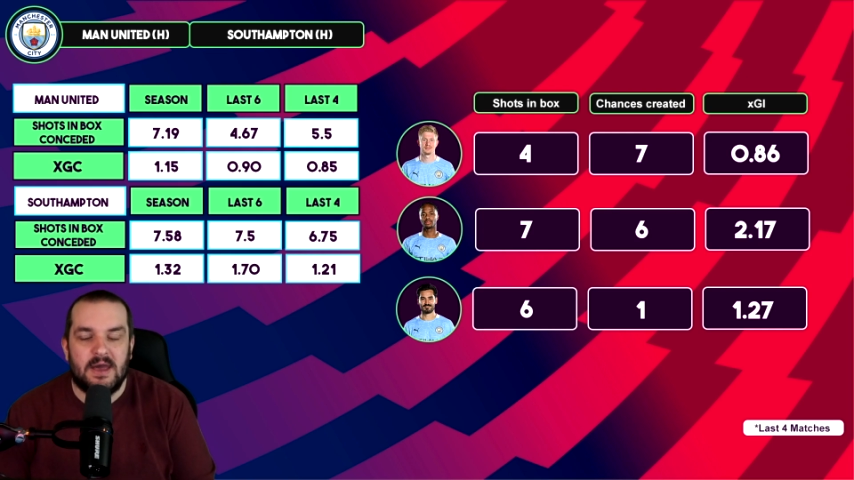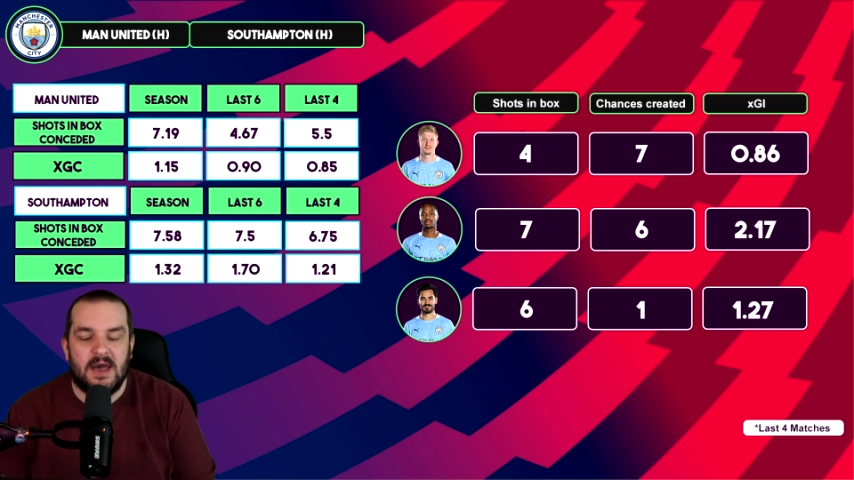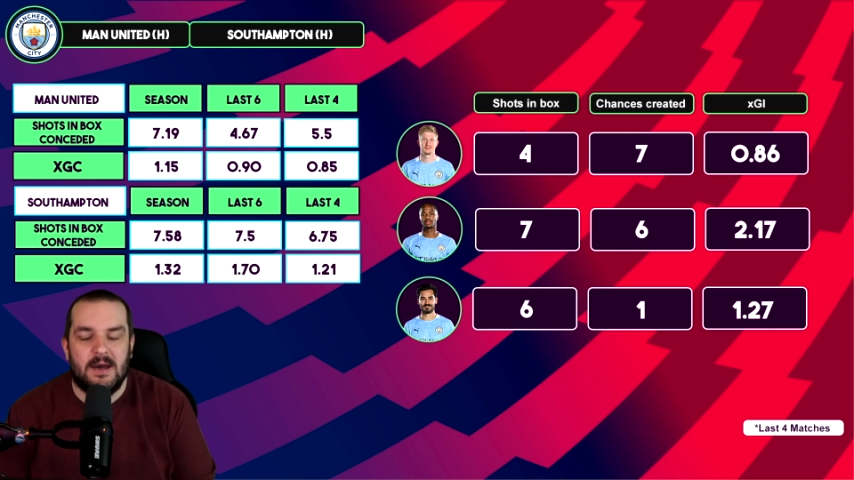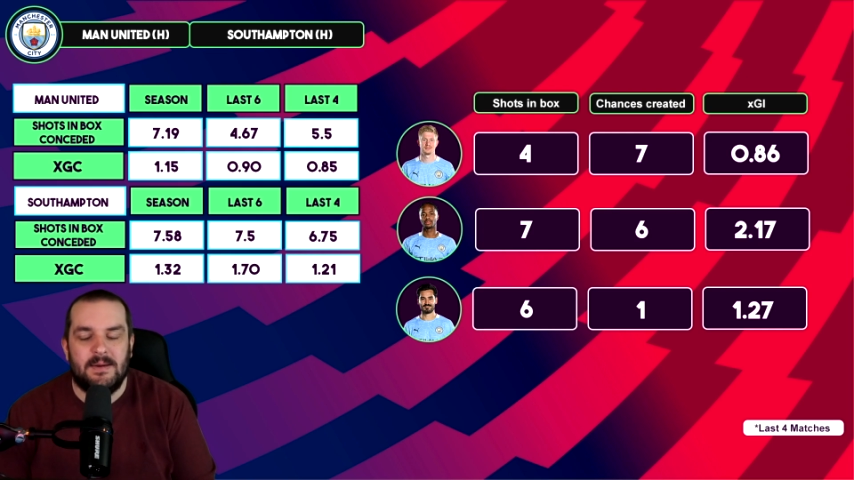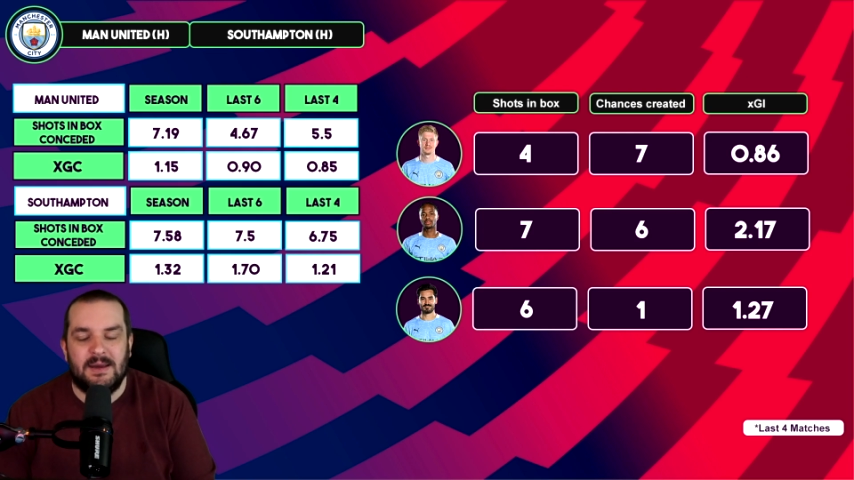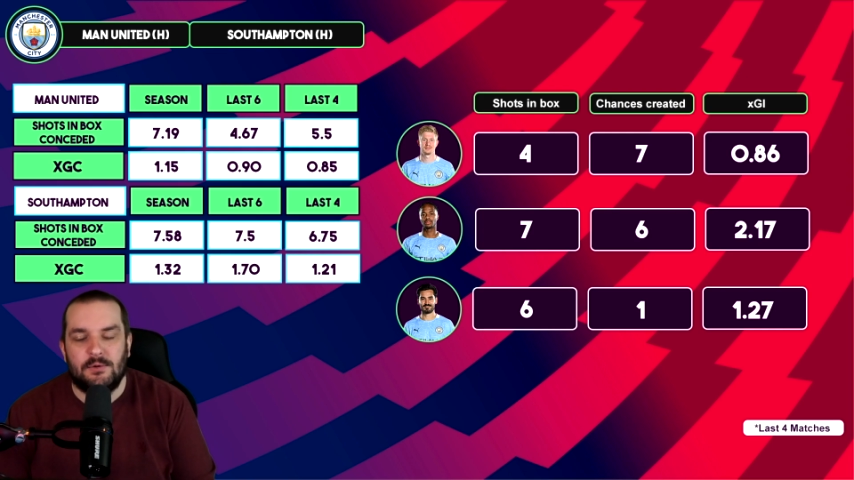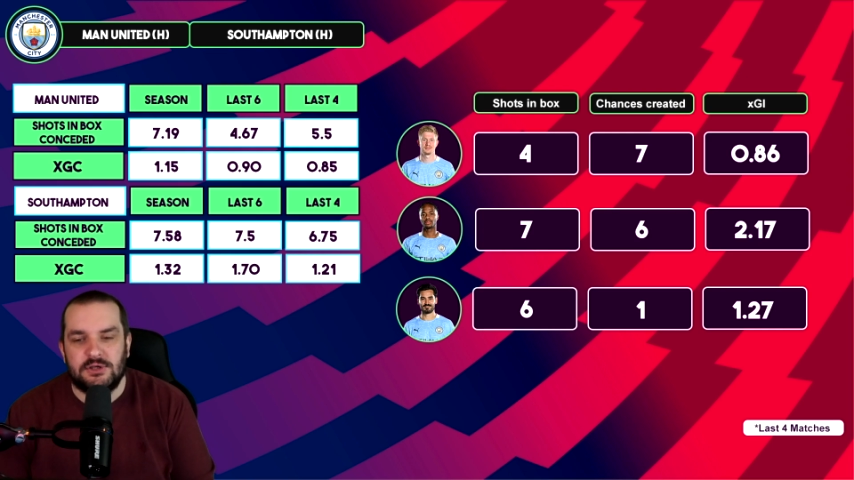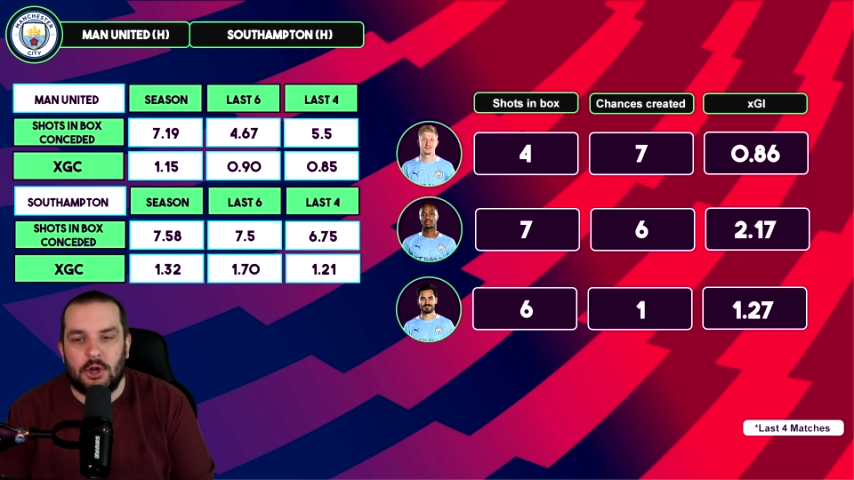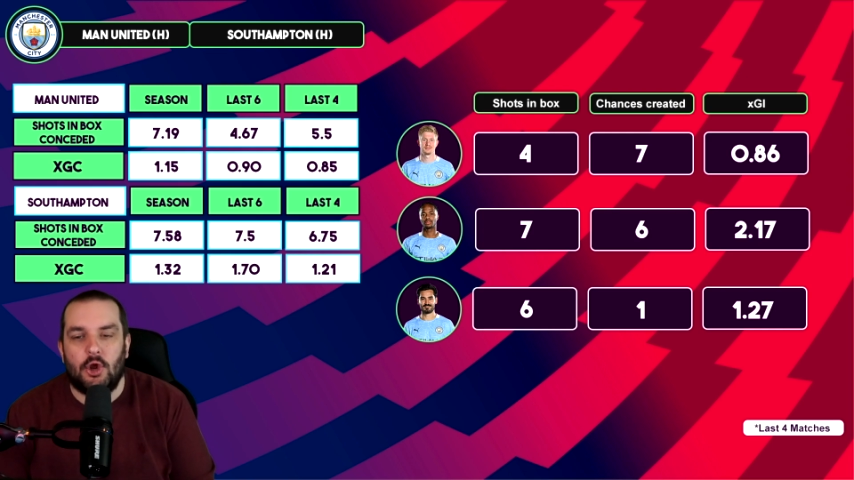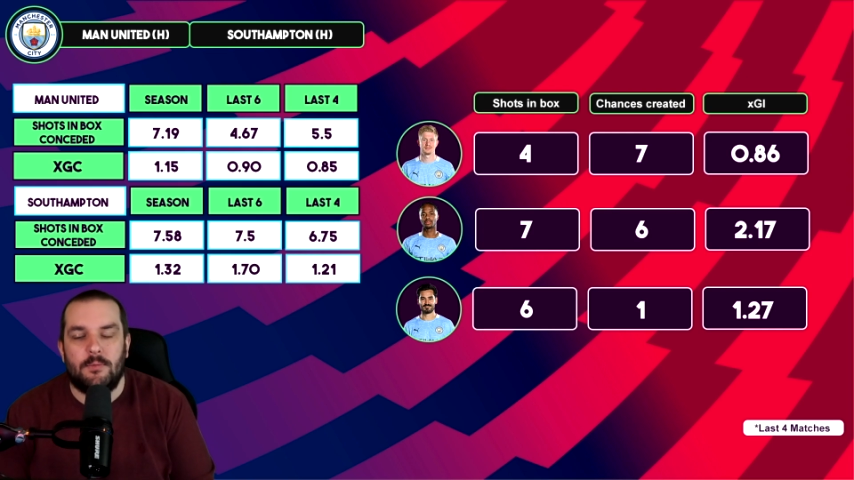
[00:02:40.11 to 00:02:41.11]
Um, he
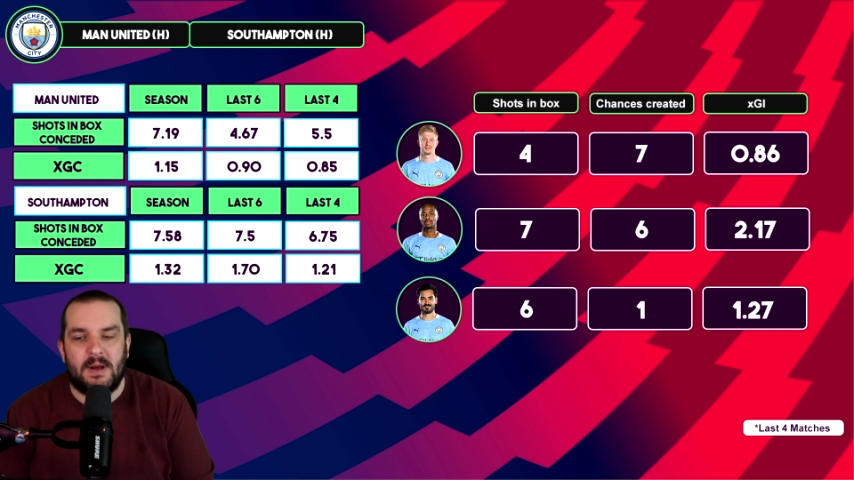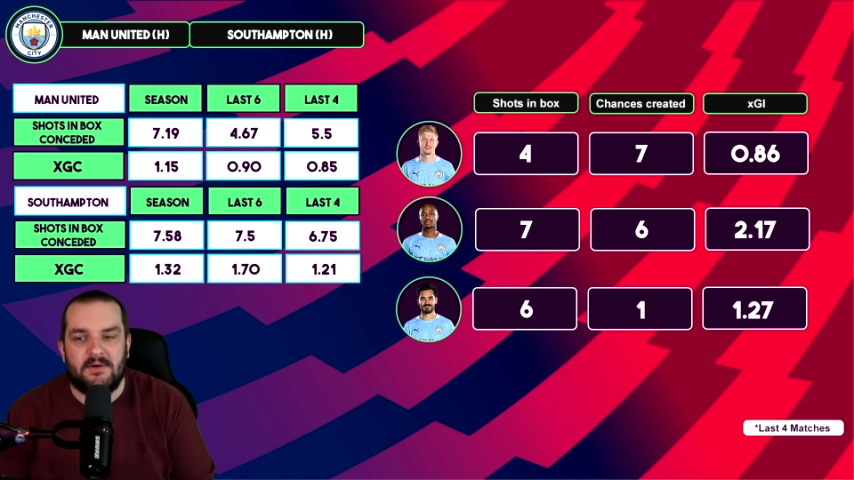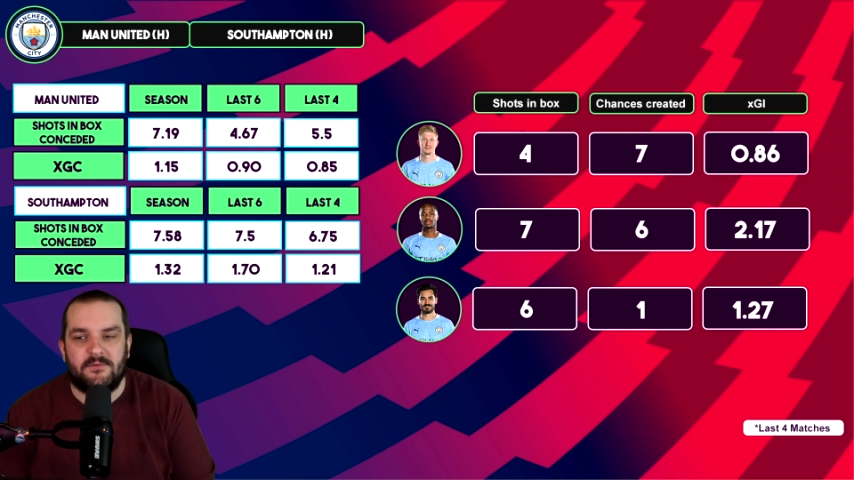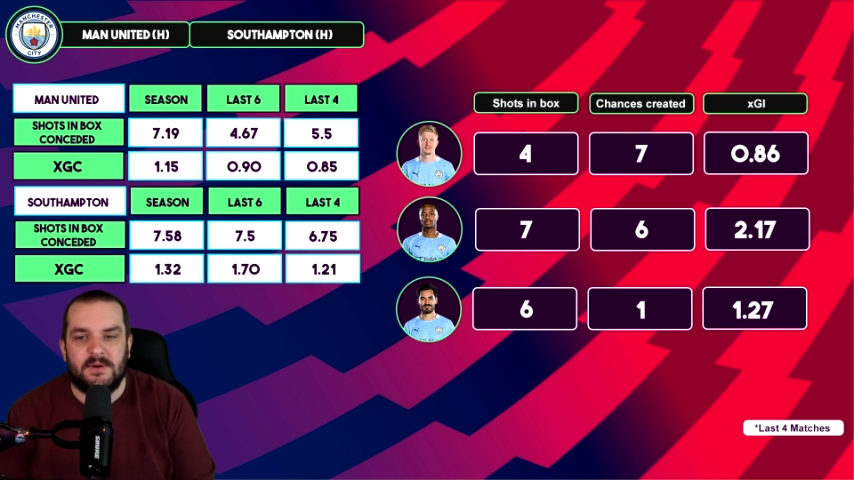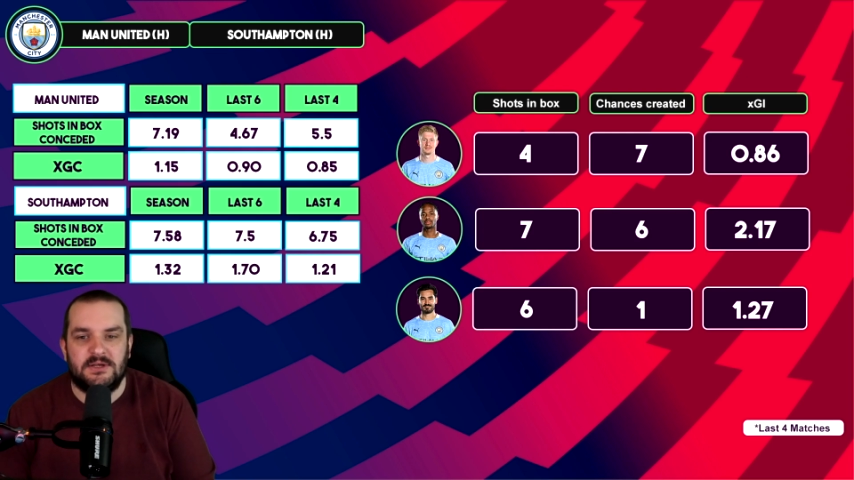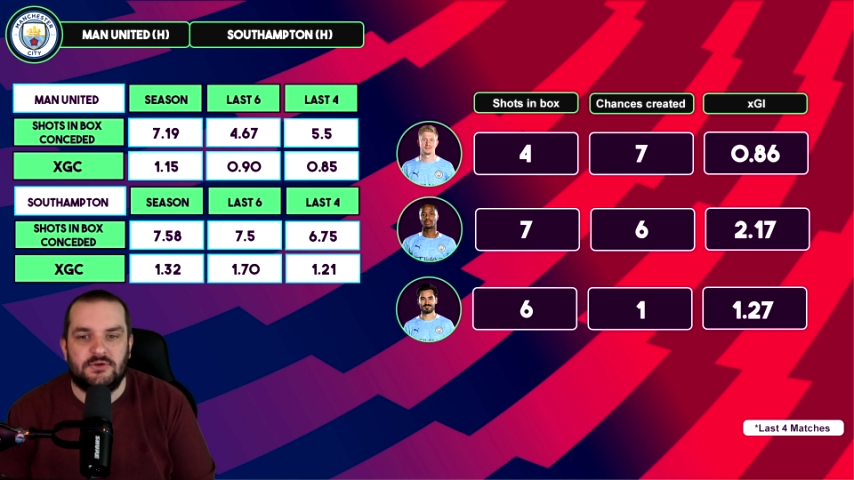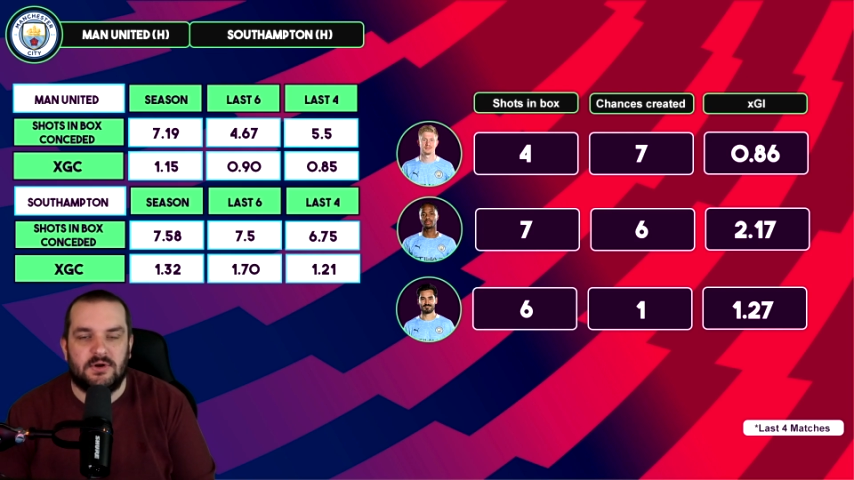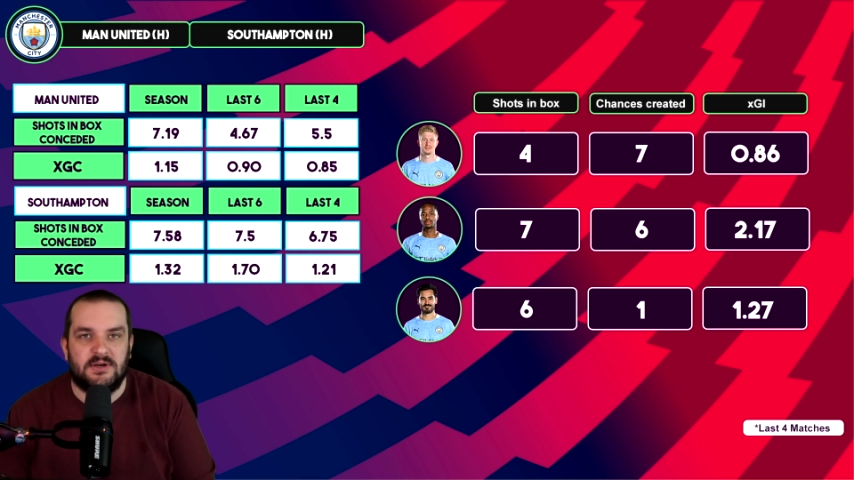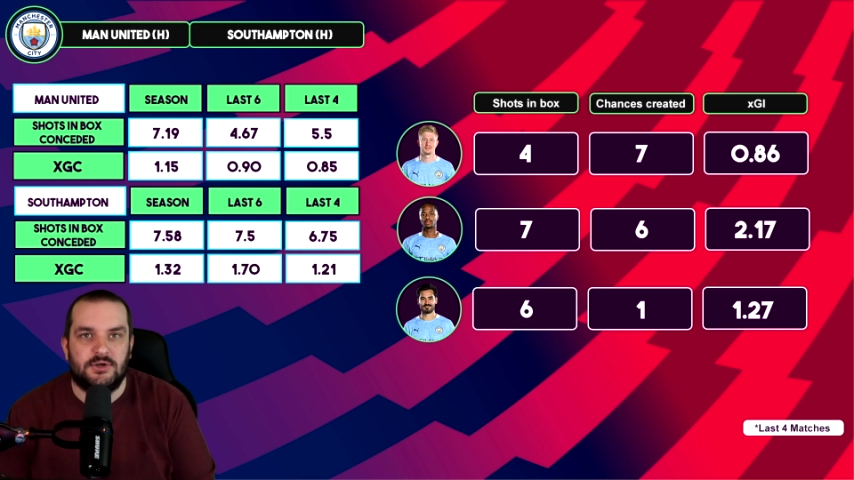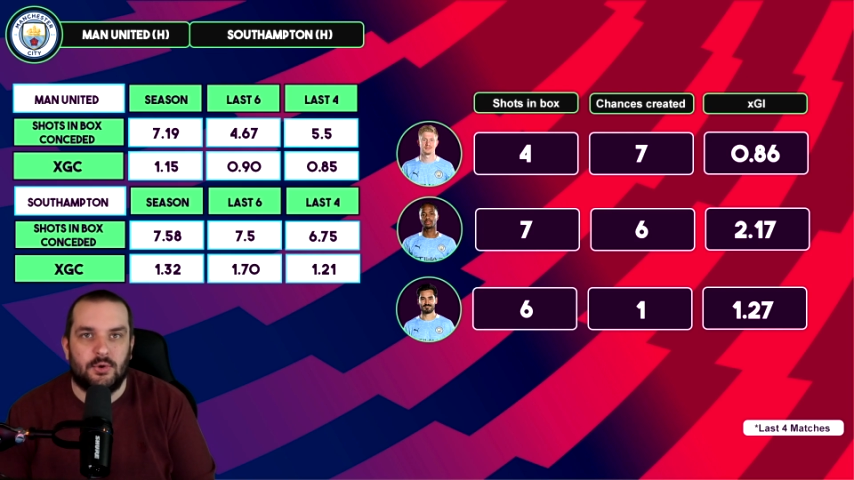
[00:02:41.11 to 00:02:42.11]
wasn't long back from
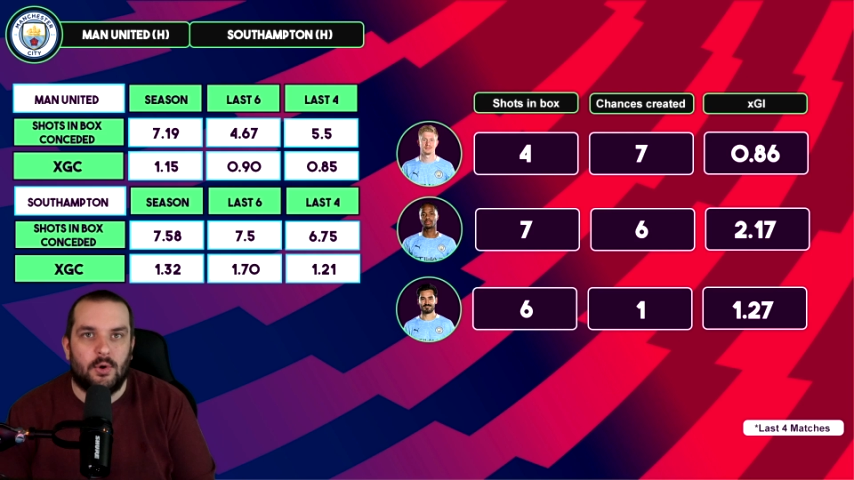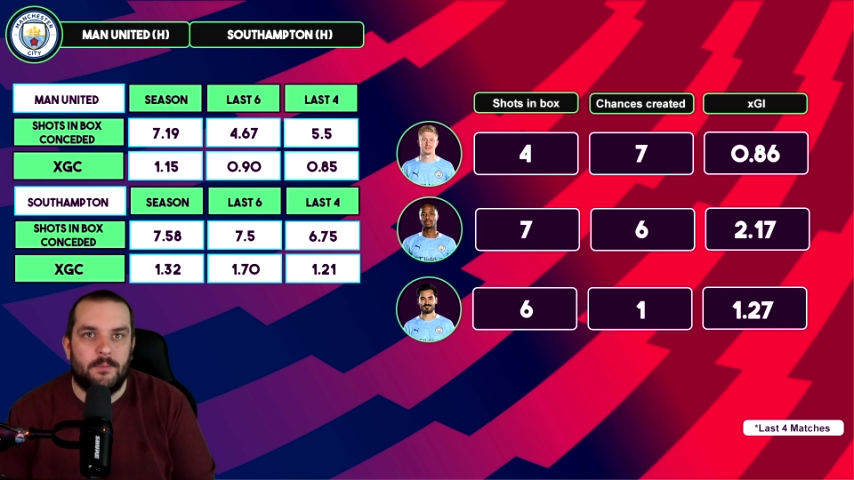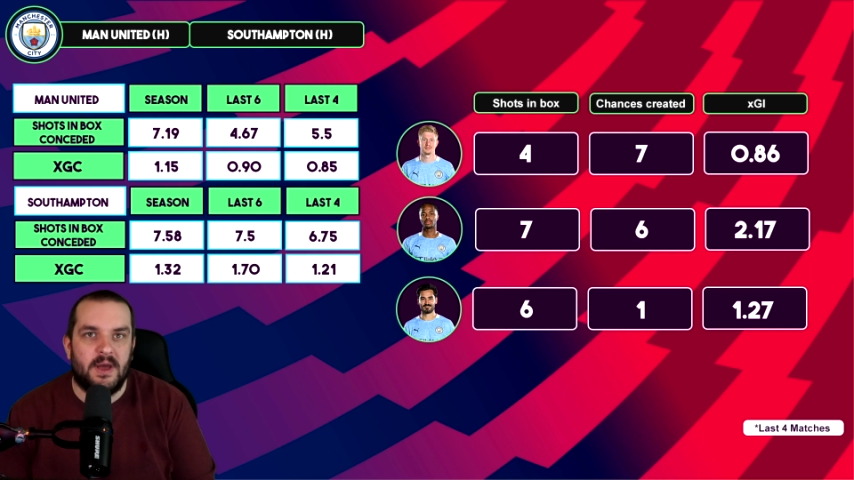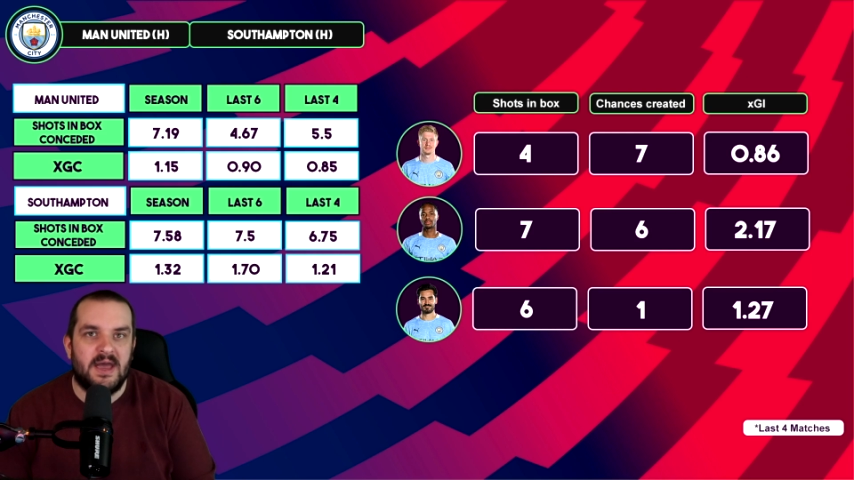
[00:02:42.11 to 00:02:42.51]
injury, sure, but